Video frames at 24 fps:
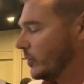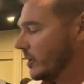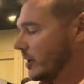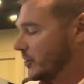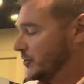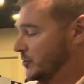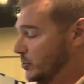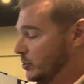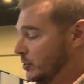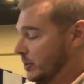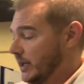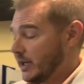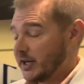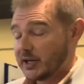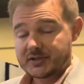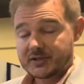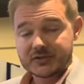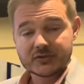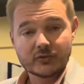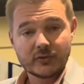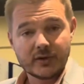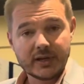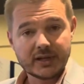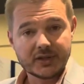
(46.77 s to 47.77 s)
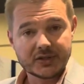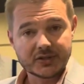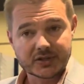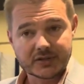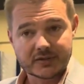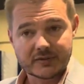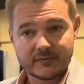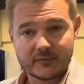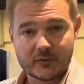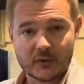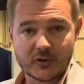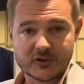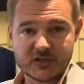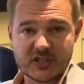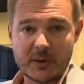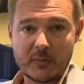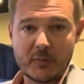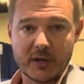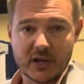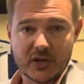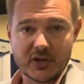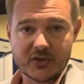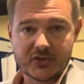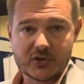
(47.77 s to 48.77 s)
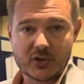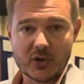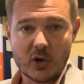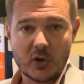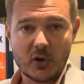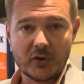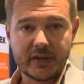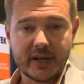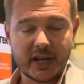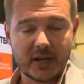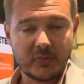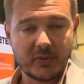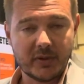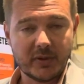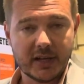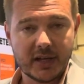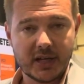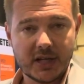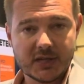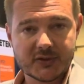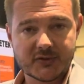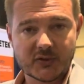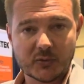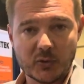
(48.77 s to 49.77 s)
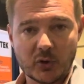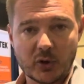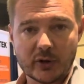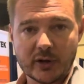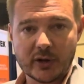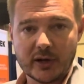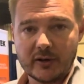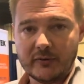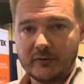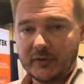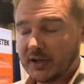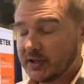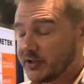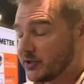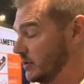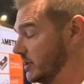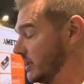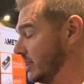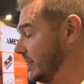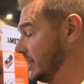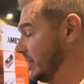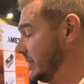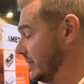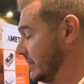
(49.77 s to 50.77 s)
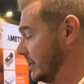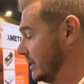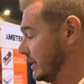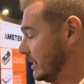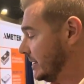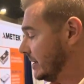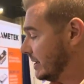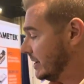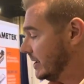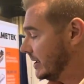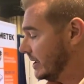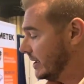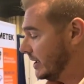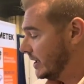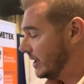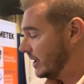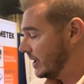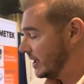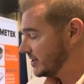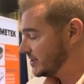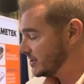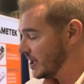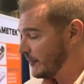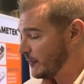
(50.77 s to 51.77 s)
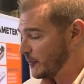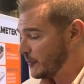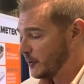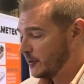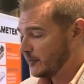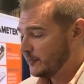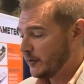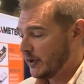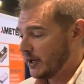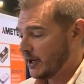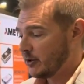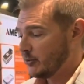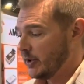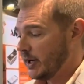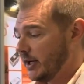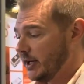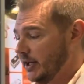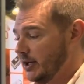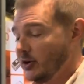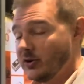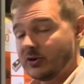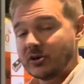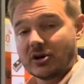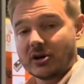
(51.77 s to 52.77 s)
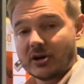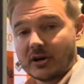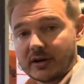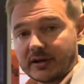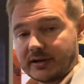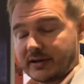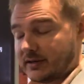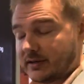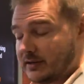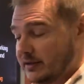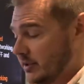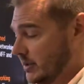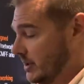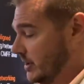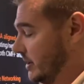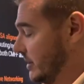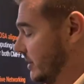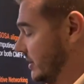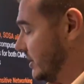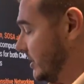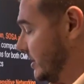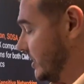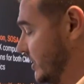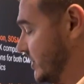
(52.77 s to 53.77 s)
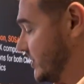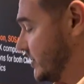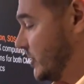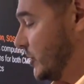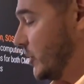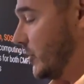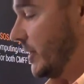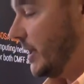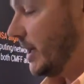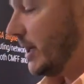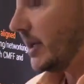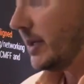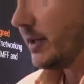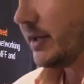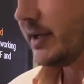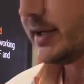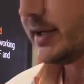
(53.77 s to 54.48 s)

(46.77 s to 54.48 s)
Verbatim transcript: A dual-layer switch, 4 separate control data planes for MORA and Victory, a software-defined radio card, so that,